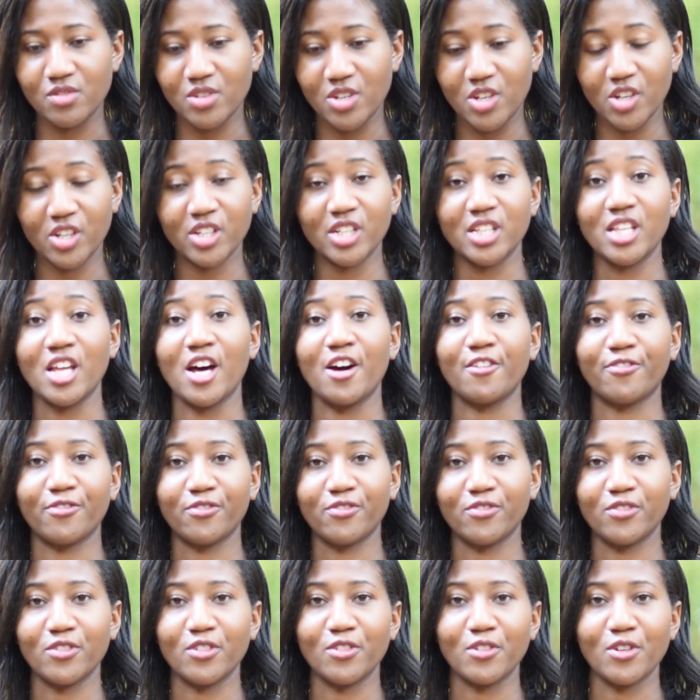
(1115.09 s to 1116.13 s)
good enough
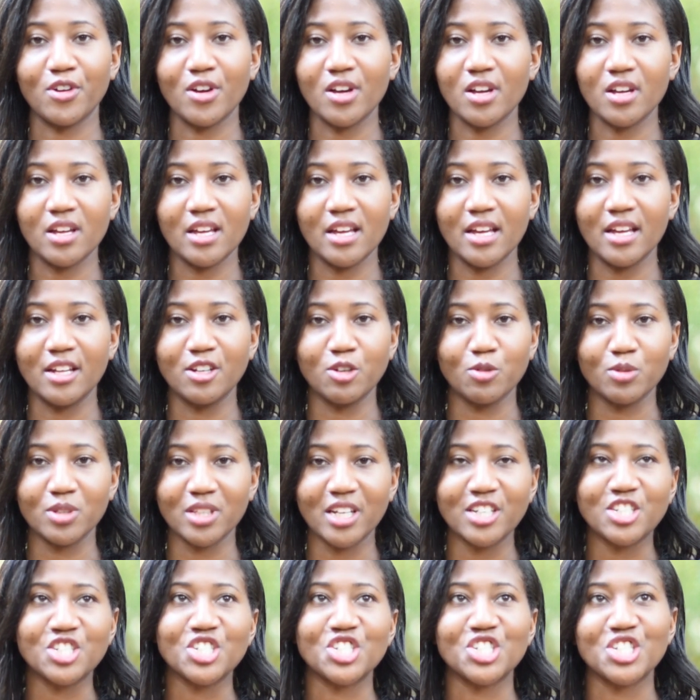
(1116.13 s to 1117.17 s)
in a
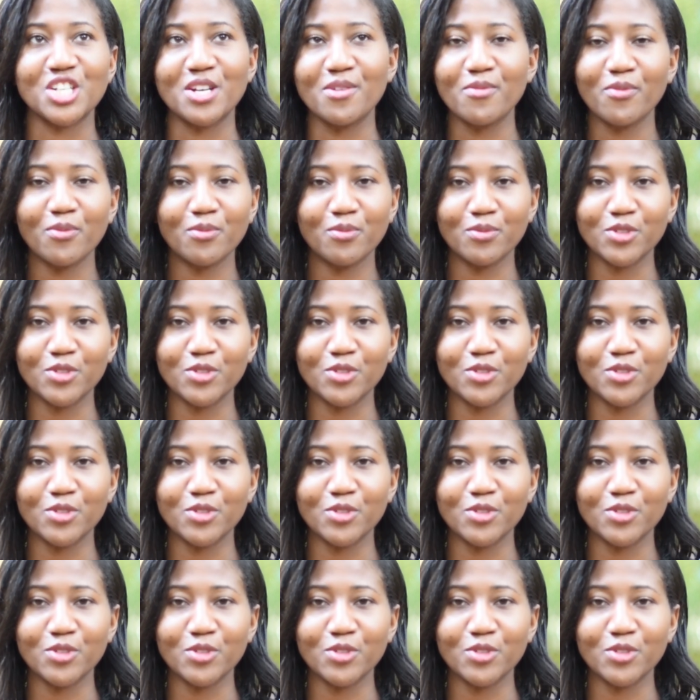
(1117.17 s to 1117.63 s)
relationship,